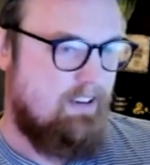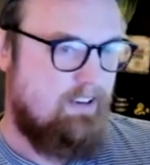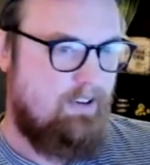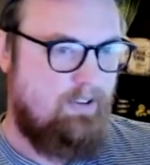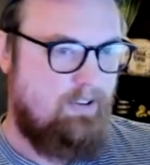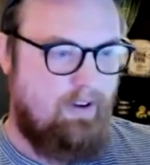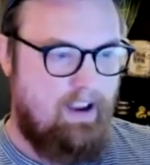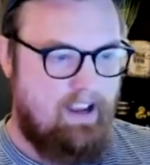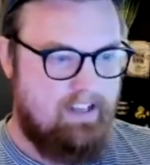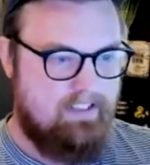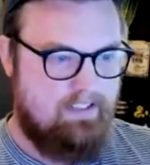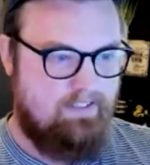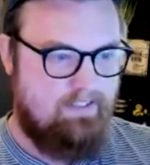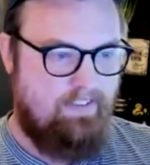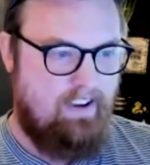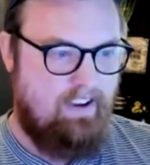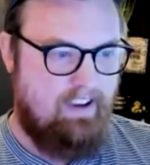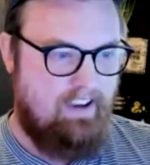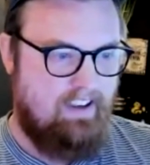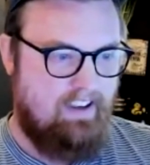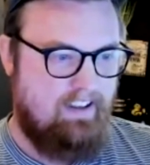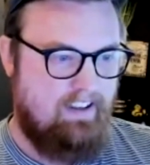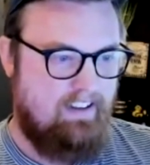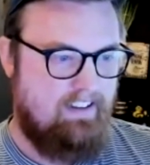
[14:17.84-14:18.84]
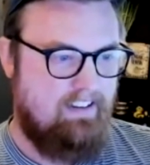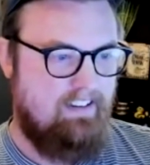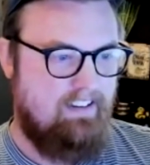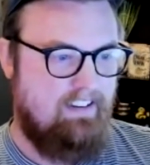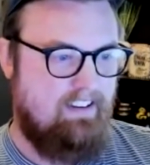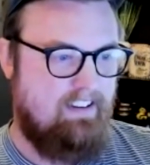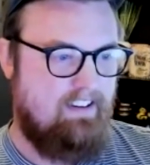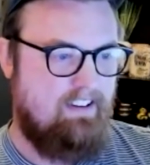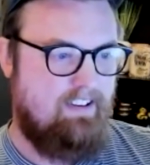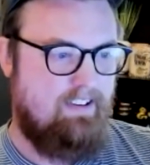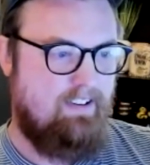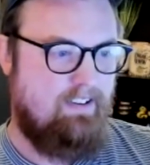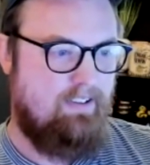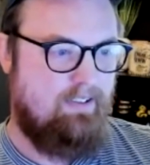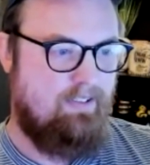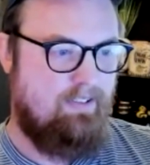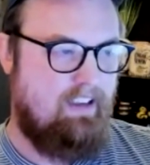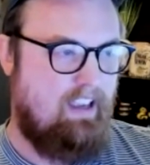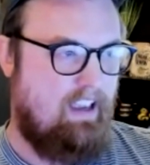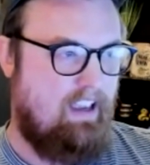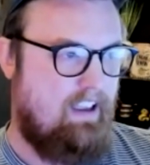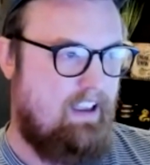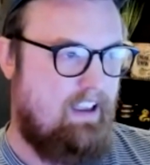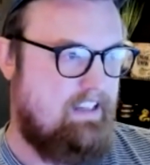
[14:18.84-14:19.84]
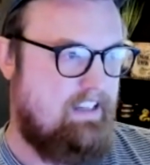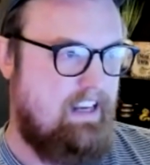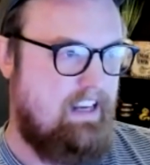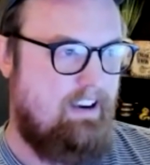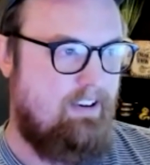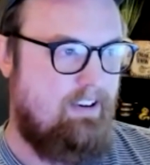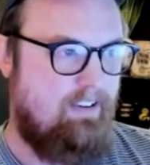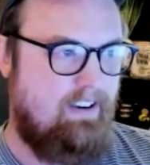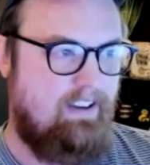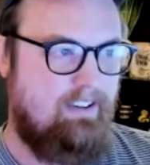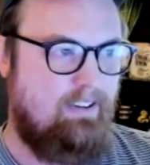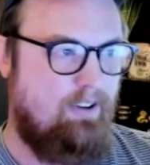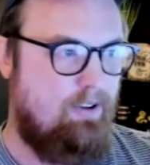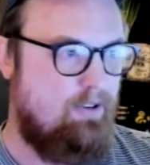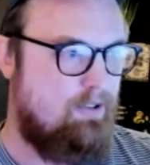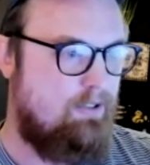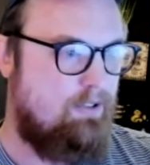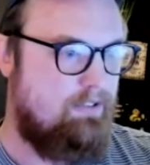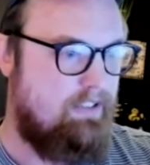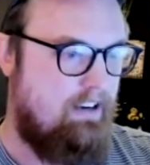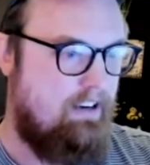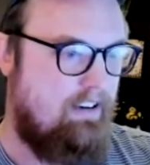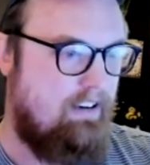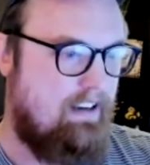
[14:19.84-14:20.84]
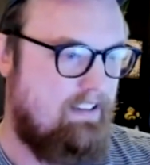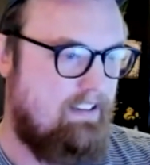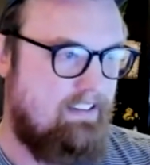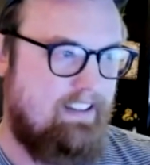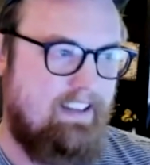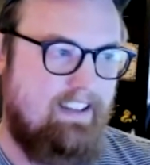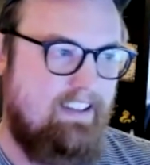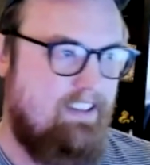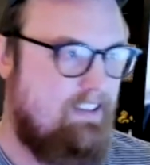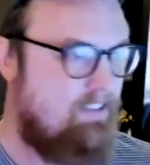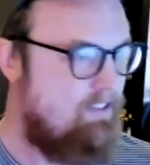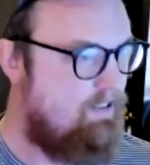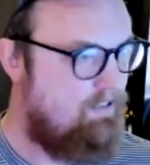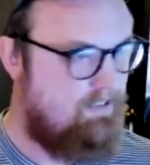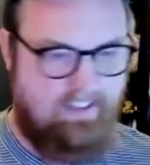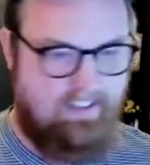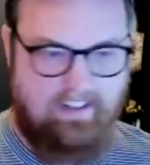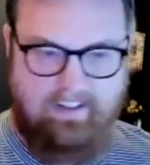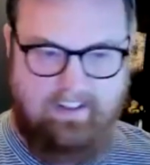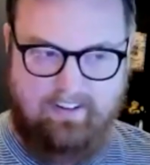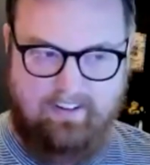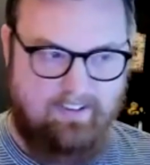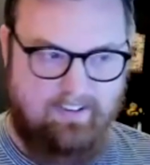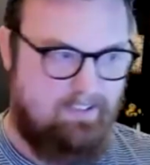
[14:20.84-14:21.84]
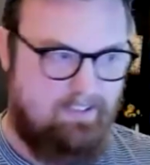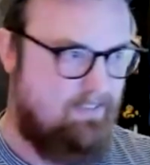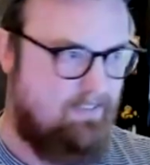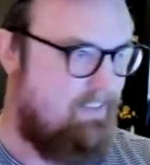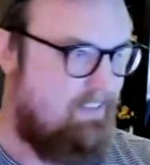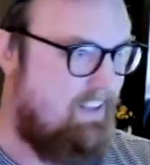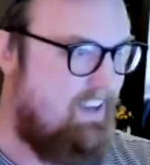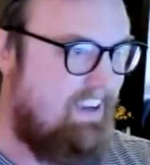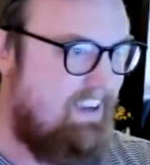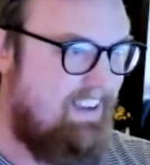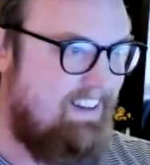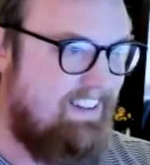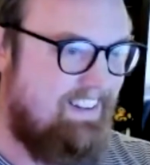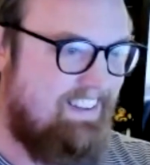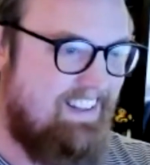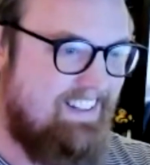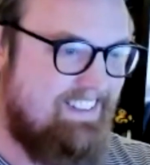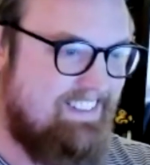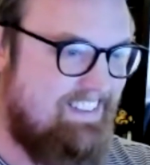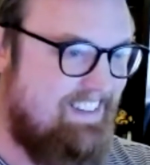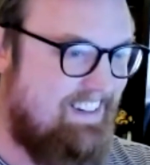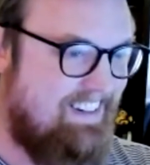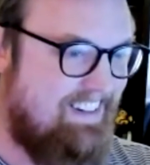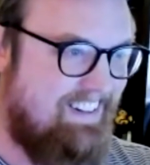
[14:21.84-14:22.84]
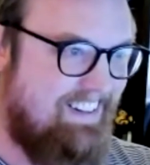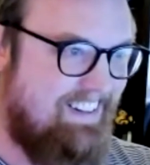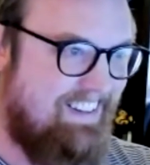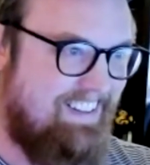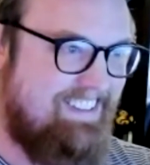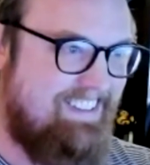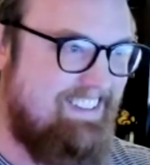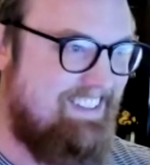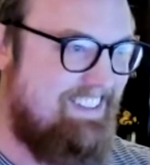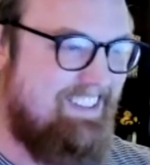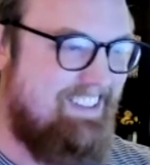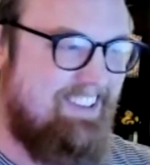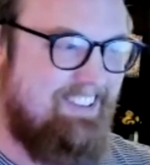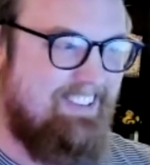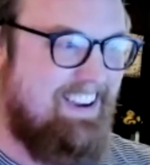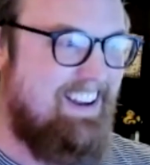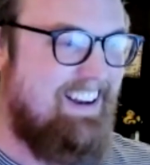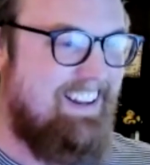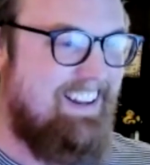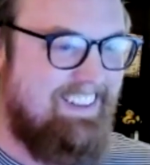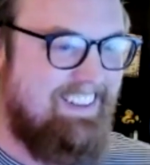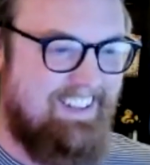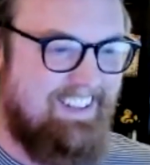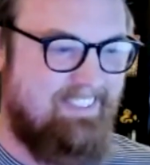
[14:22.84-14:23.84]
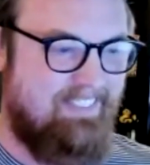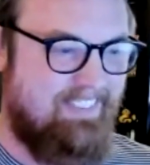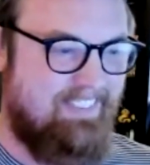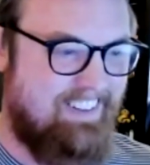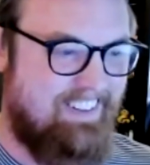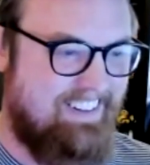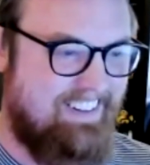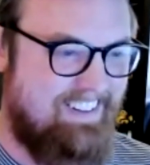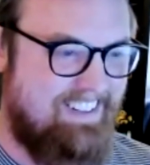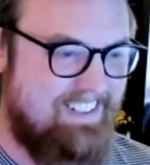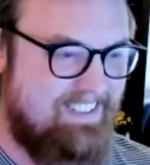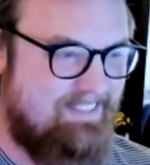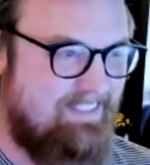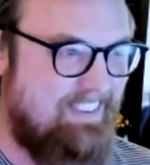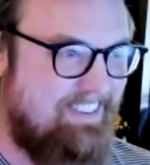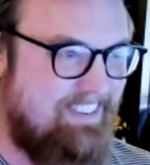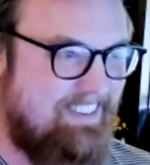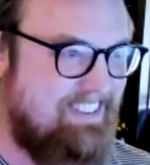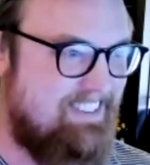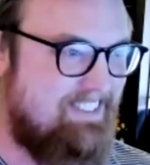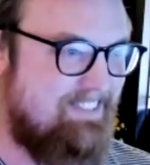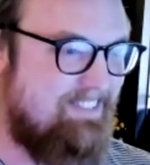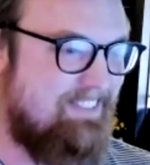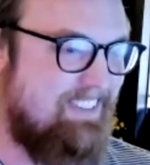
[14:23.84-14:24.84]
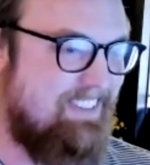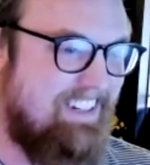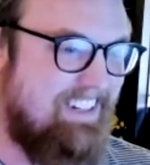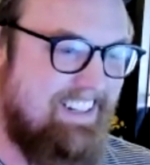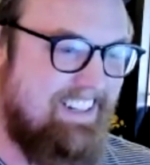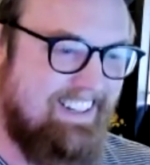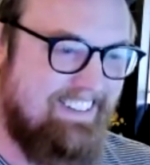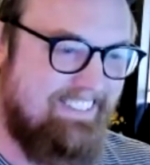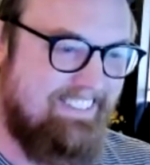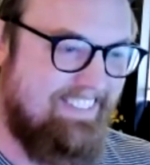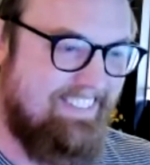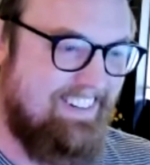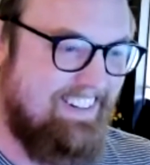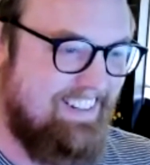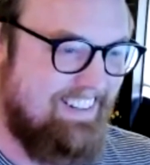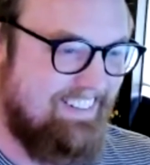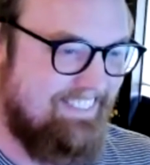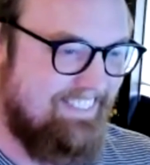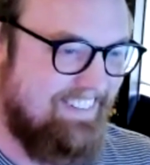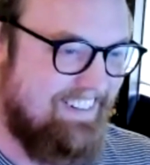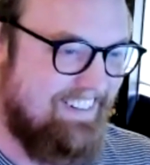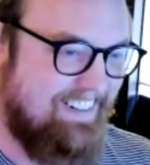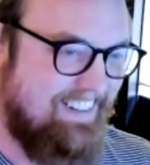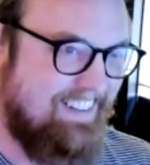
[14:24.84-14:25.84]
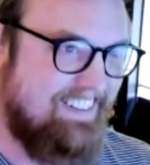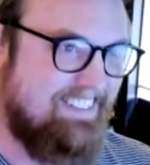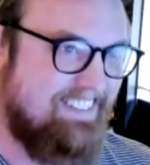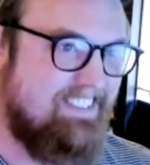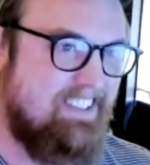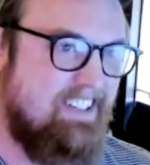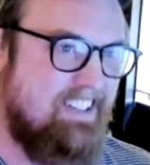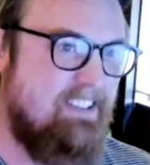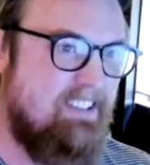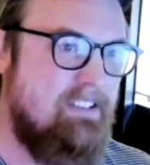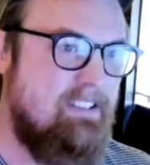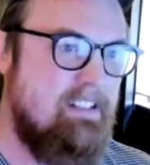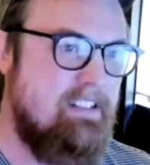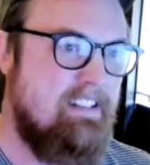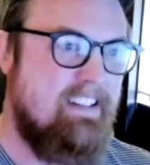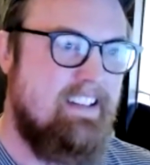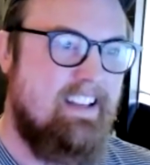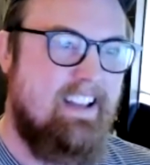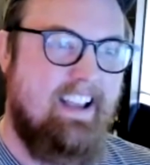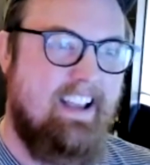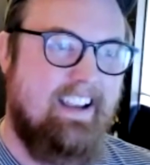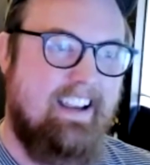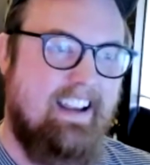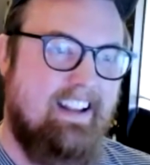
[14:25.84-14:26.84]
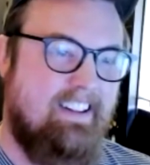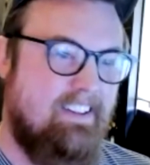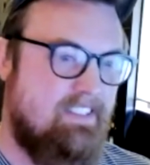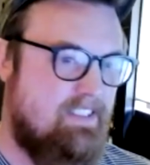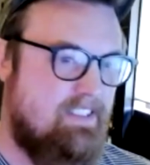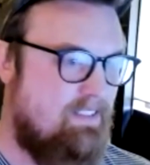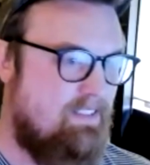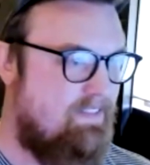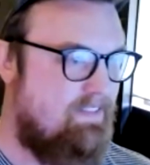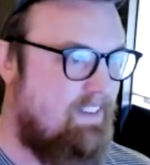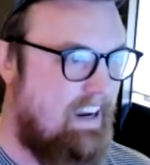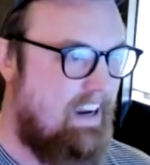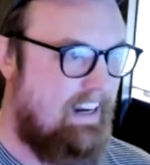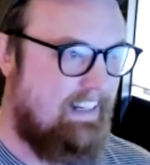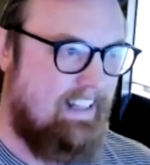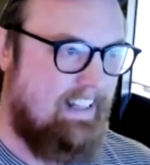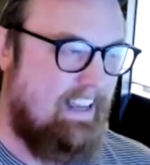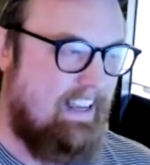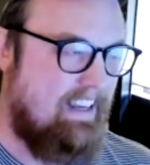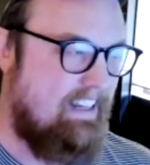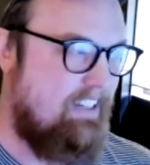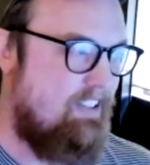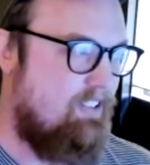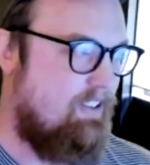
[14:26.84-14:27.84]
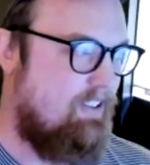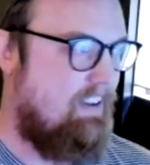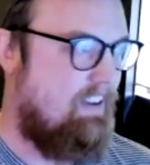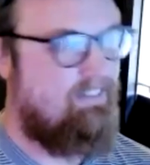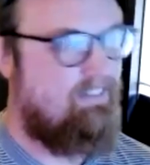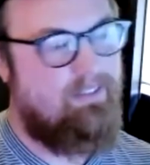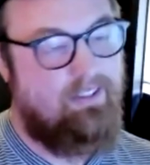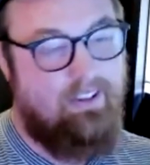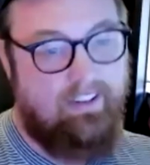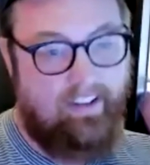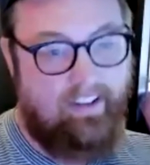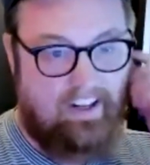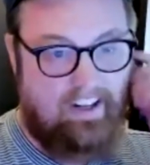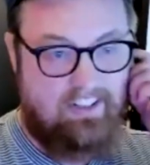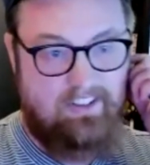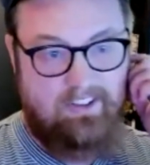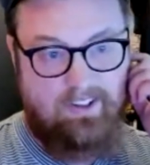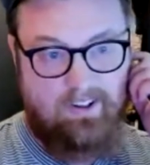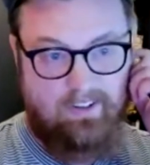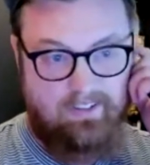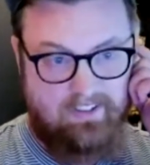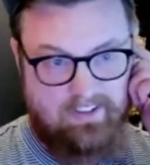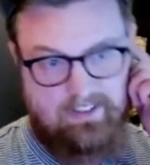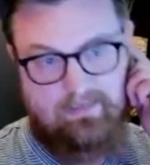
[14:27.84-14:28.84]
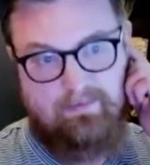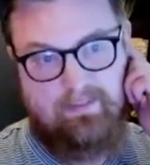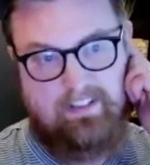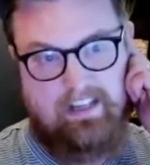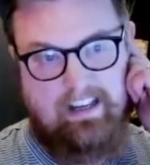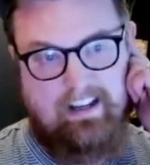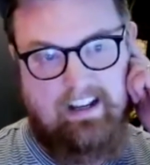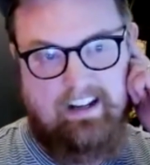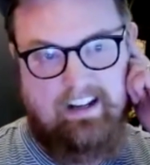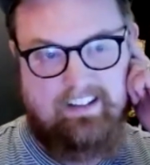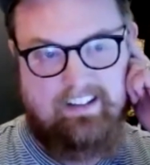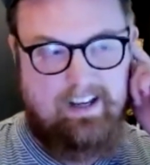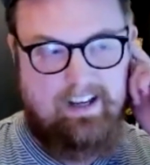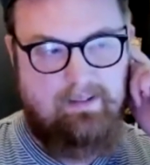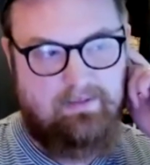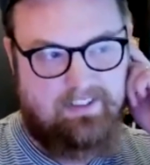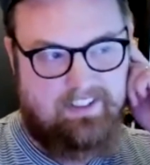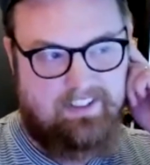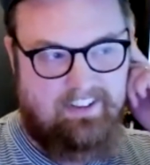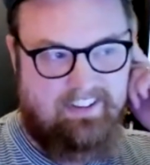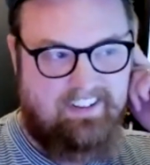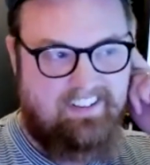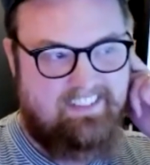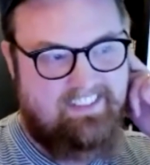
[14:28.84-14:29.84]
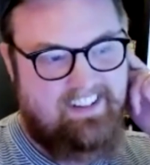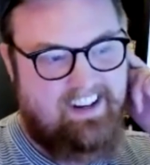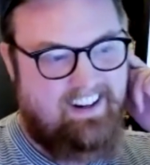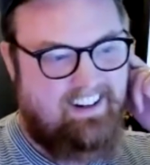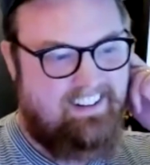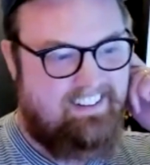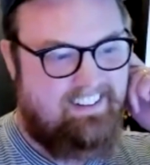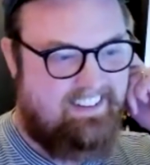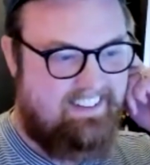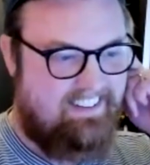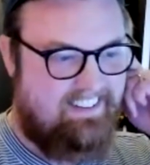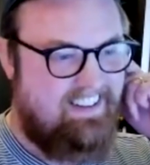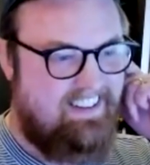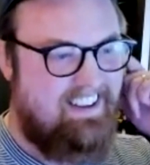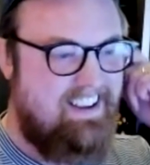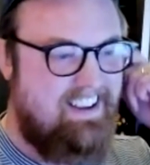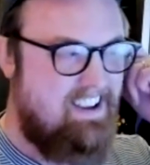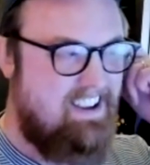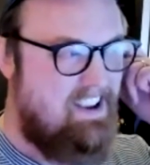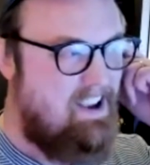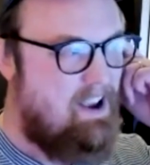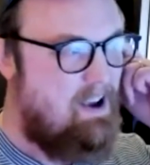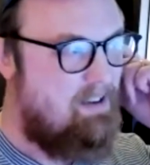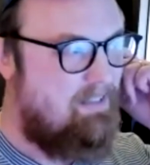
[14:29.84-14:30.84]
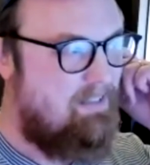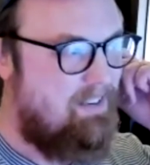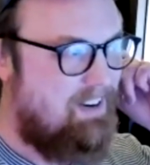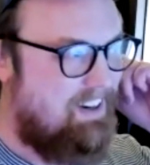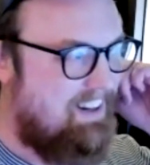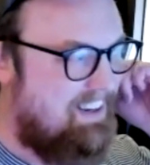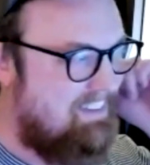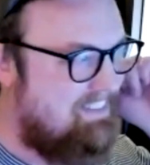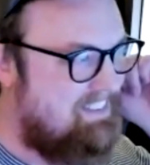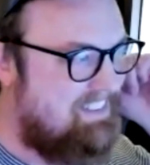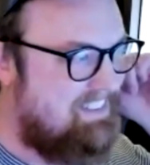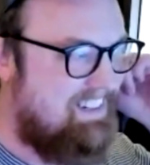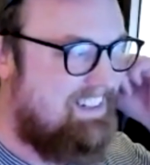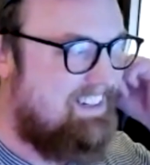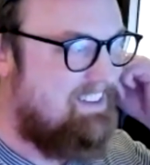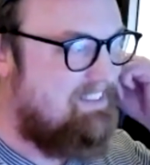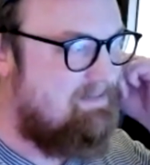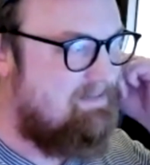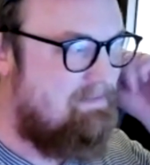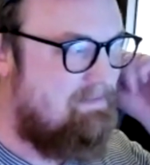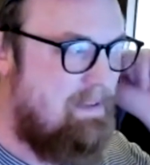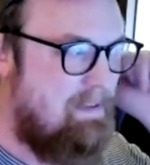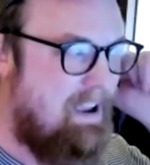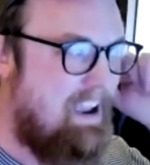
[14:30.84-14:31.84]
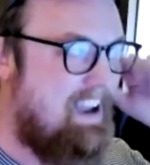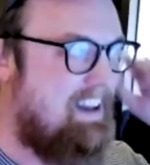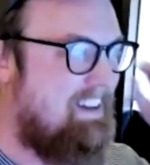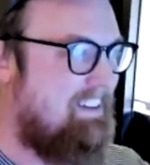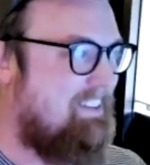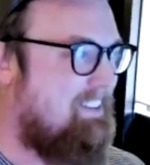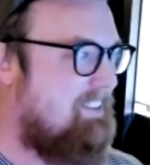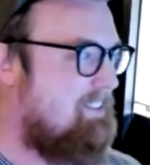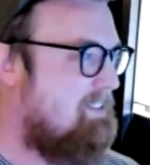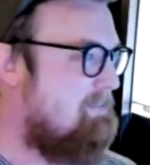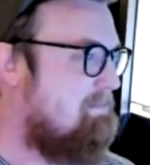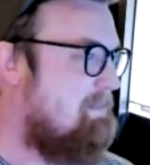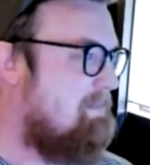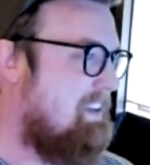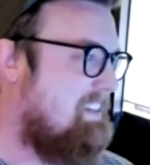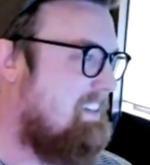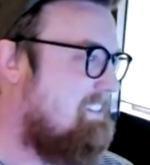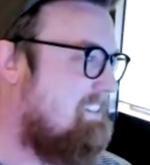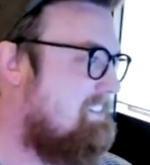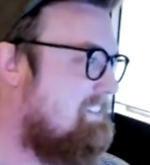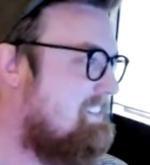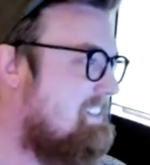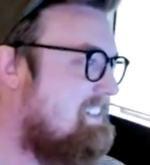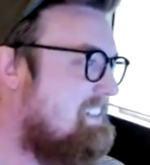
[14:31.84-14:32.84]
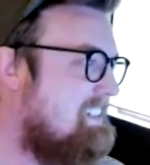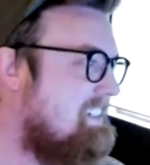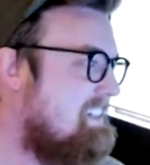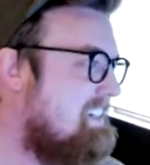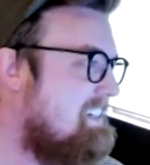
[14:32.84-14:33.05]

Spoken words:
grass-fed, dairy, local dairy. Like, you don't need all of that. That's not going to do anything for the customer. They're just reading and reading and reading. So again, there's a fine line to it, and we'll actually go over some examples here in a second of what I've seen of bad and good menus.